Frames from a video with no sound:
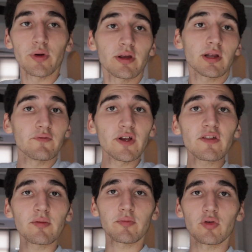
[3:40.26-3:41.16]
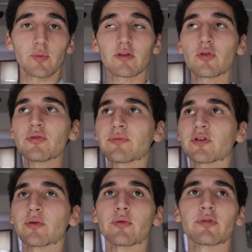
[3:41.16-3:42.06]
we convinced them to. We told them
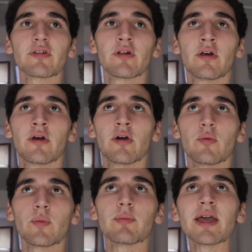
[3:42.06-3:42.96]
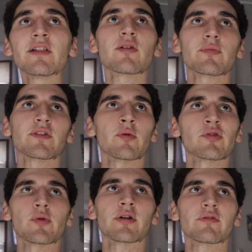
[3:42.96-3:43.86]
to, and we made something that
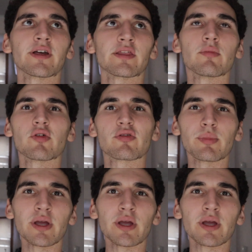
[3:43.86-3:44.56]
was one of like the most